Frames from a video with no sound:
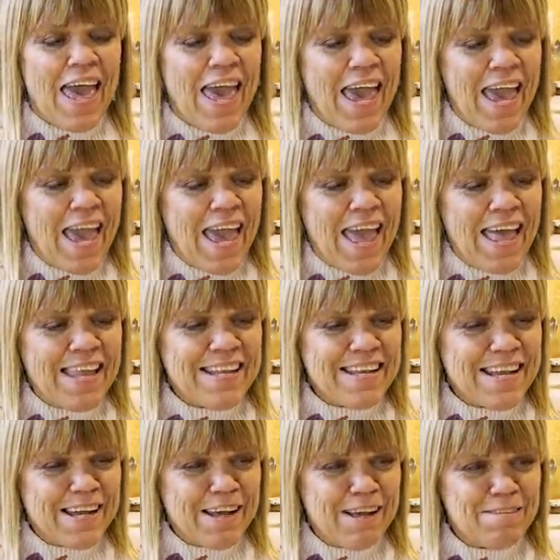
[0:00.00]
And
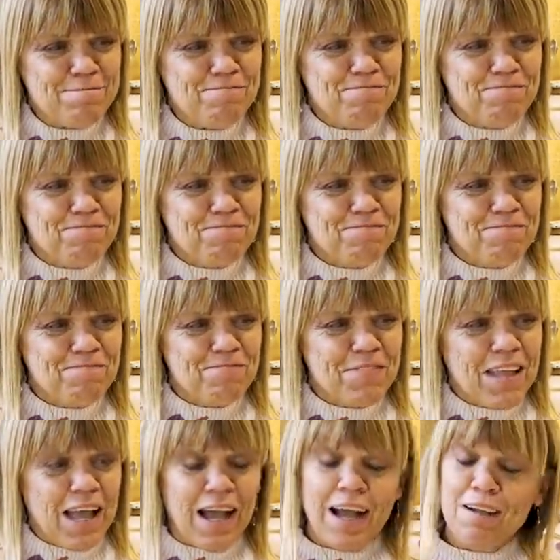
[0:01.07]
I'm
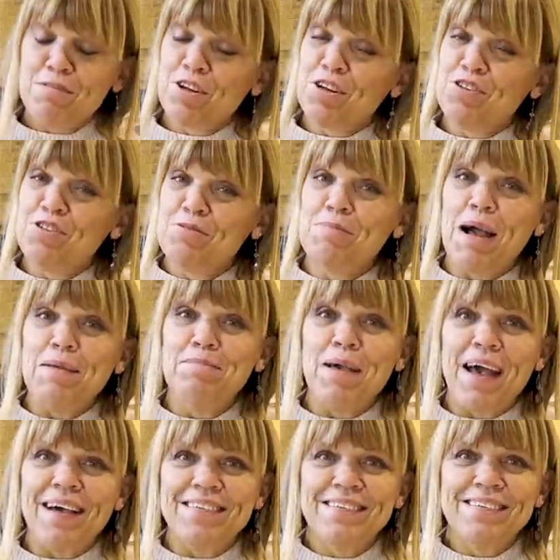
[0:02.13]
gonna do my
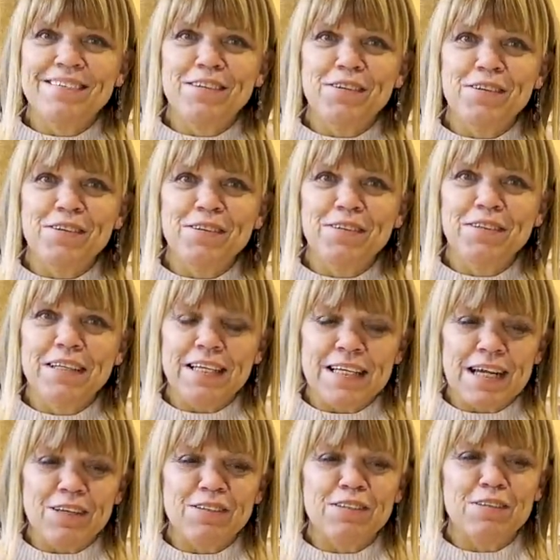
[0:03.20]
best to get
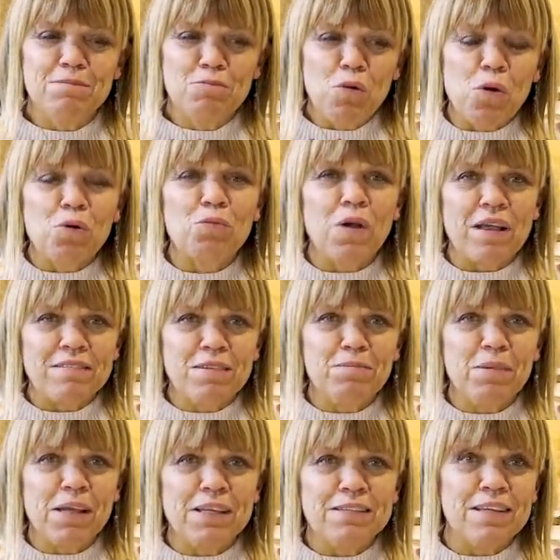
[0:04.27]
out some more
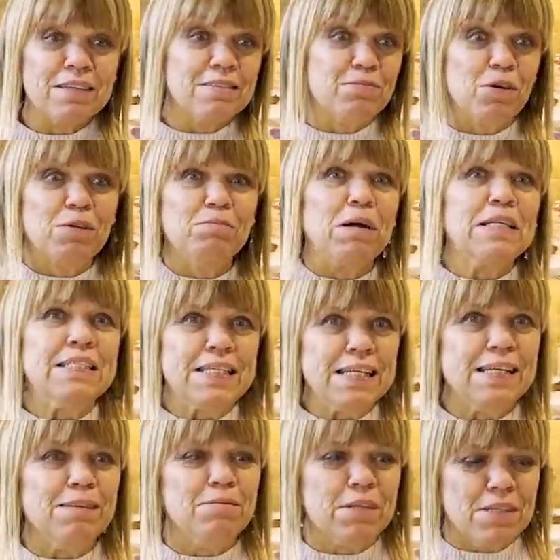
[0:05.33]
recipes. That's what my
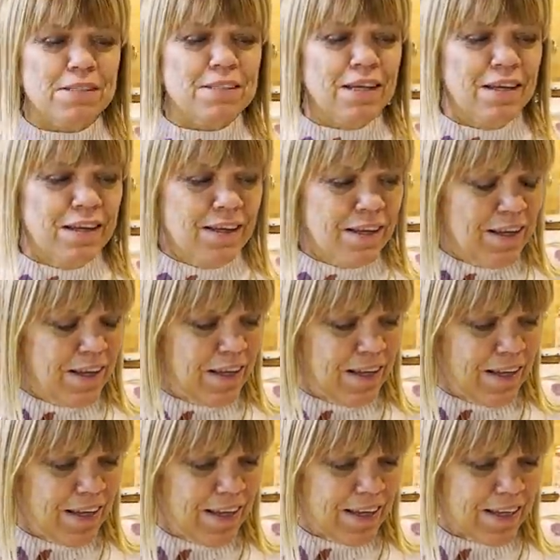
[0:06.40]
team is
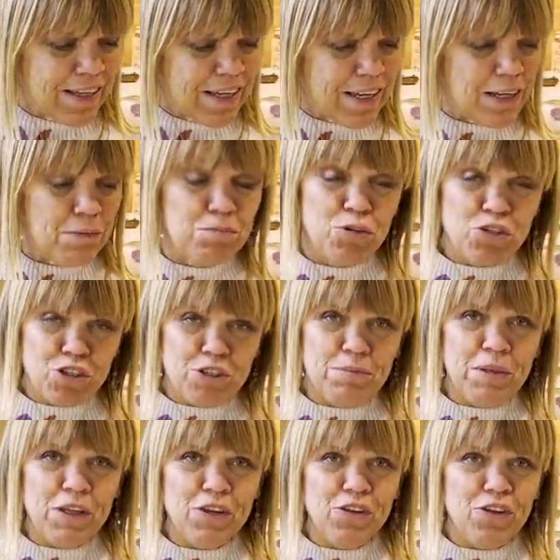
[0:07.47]
kind of pushing
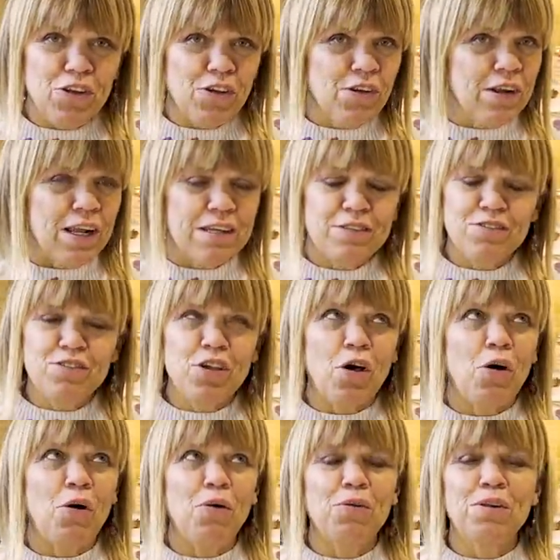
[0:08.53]
me to do. And I
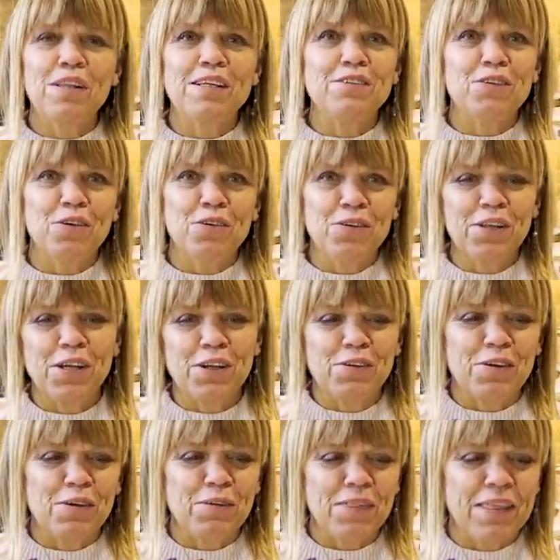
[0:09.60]
totally
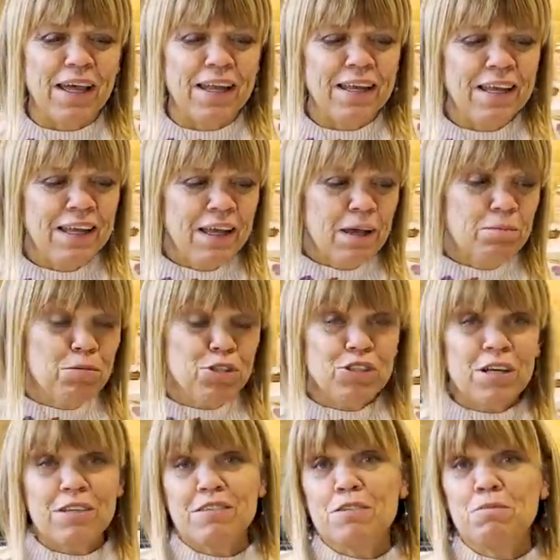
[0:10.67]
agree with it. Push
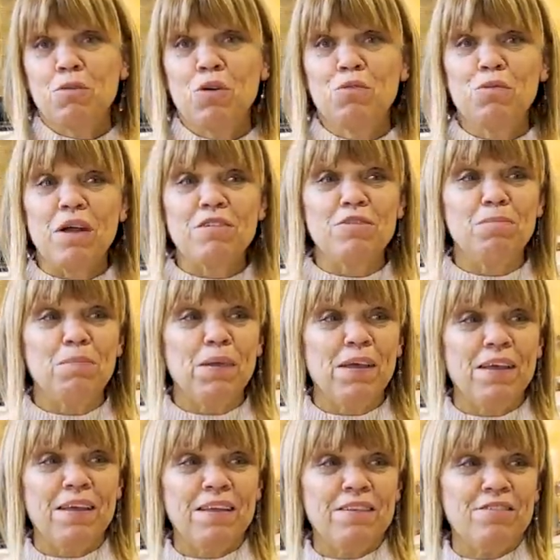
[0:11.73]
out some more
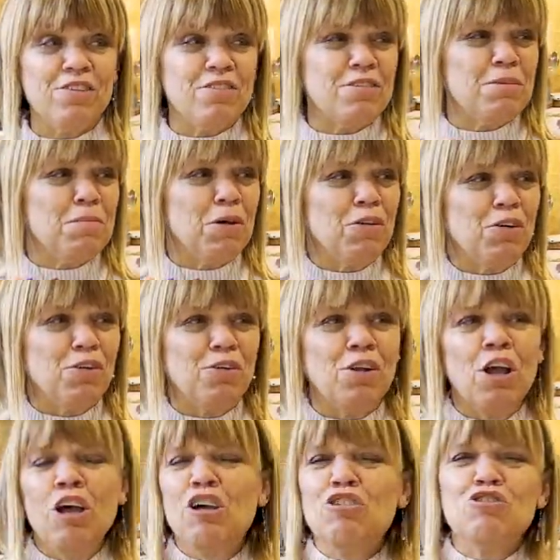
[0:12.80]
recipes, just some other
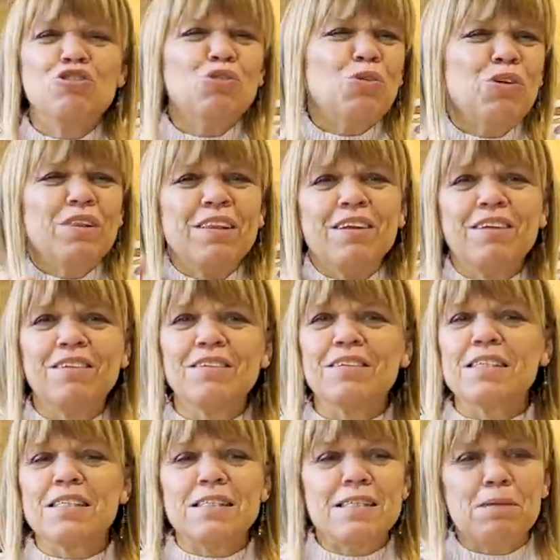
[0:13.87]
short little
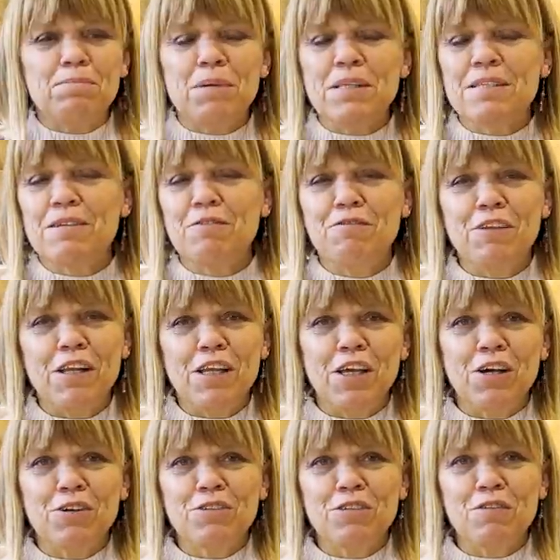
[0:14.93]
snippets of
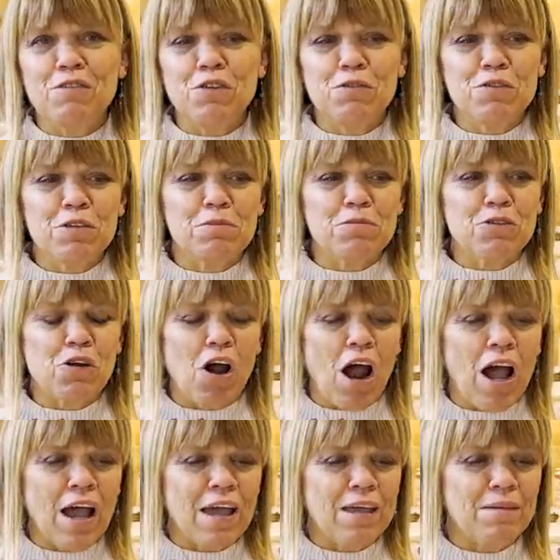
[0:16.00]
videos if you
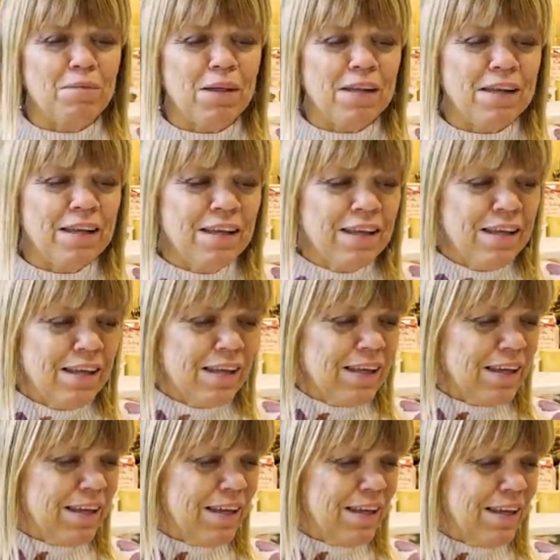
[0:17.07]
subscribe, and
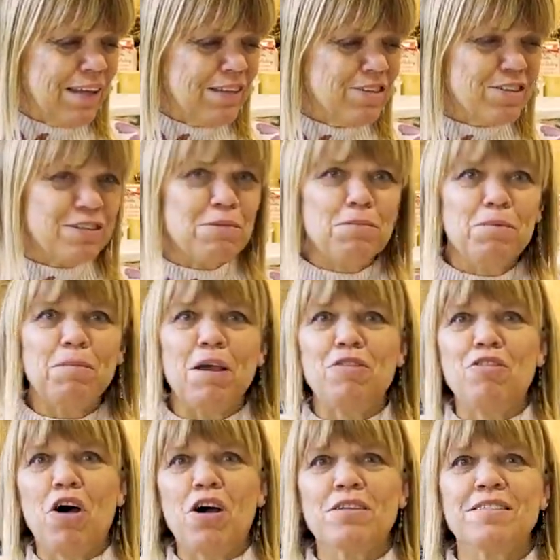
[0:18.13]
just some of my
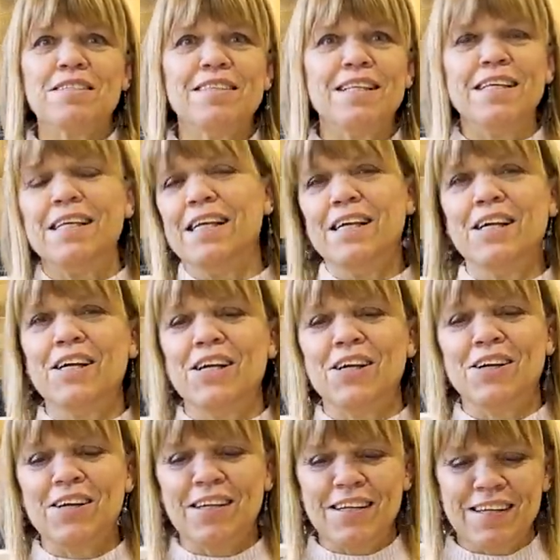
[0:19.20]
thoughts in the
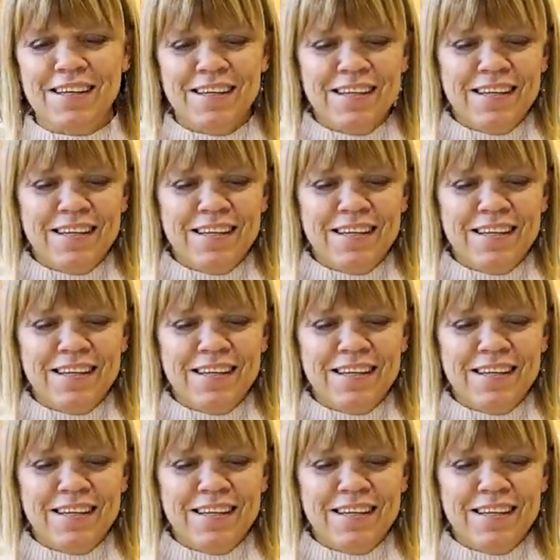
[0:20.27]
year and